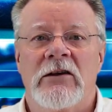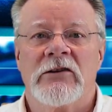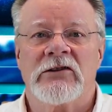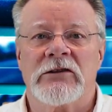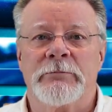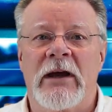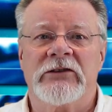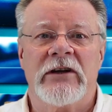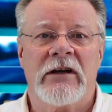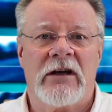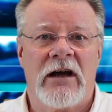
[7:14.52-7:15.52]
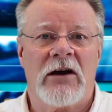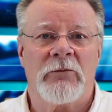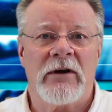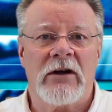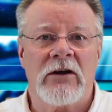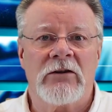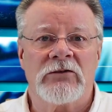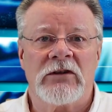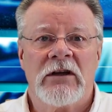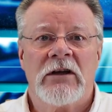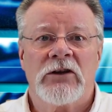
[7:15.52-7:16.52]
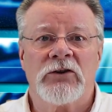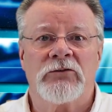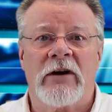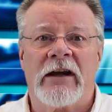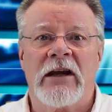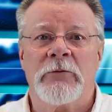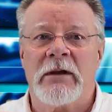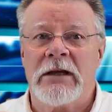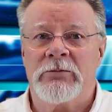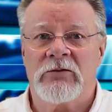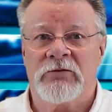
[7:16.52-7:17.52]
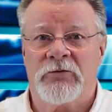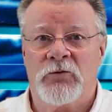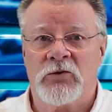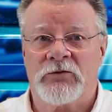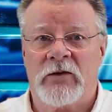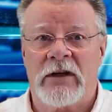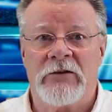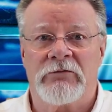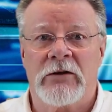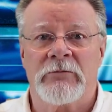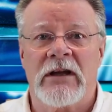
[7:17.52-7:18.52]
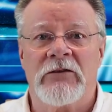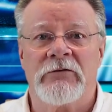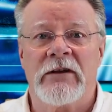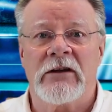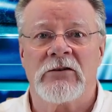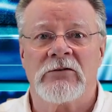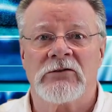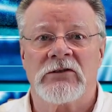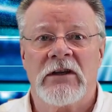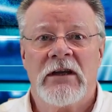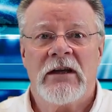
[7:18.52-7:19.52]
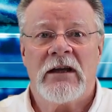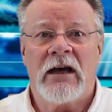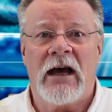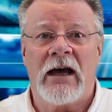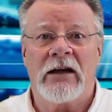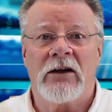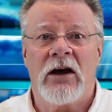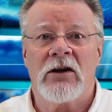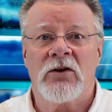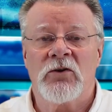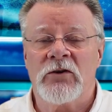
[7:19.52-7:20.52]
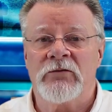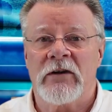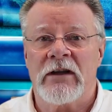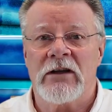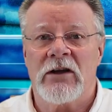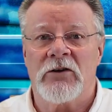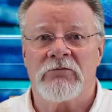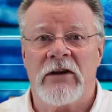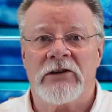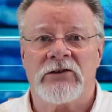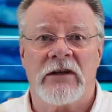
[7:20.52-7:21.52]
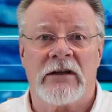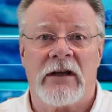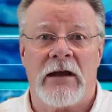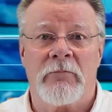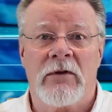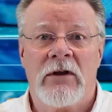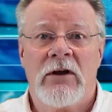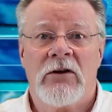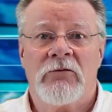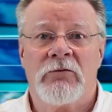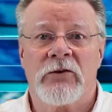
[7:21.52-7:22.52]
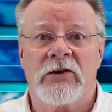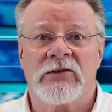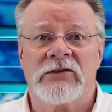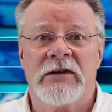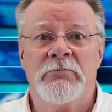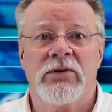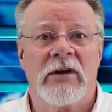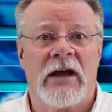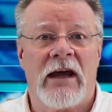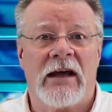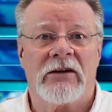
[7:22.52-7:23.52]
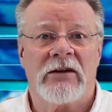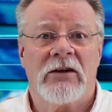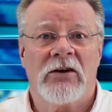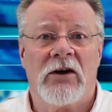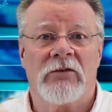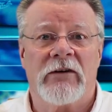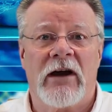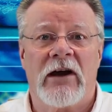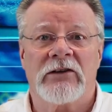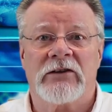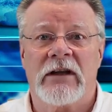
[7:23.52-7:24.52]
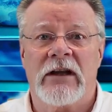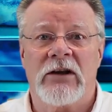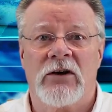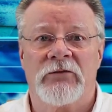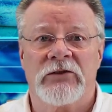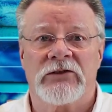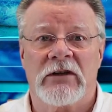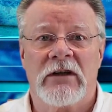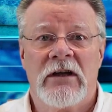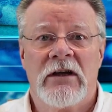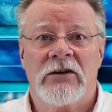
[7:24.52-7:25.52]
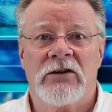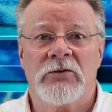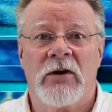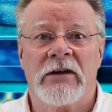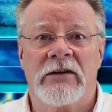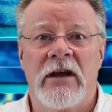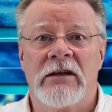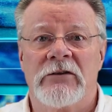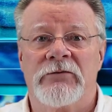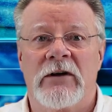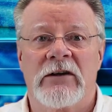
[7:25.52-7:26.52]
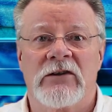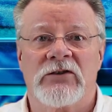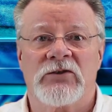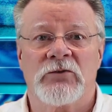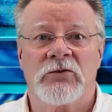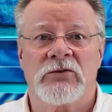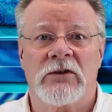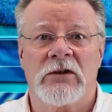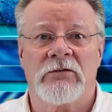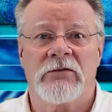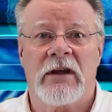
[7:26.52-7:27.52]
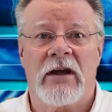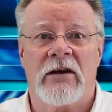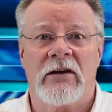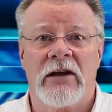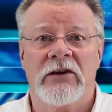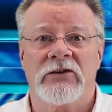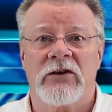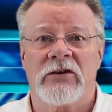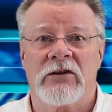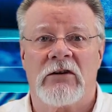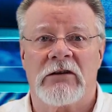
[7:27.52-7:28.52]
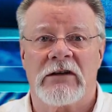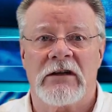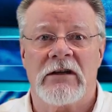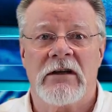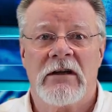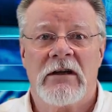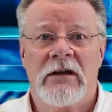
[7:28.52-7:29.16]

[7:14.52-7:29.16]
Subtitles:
Smashing car windows, dragging people forcefully from their vehicles, and unlawfully arresting them for the simple act of asking the officer to identify the source of their alleged authority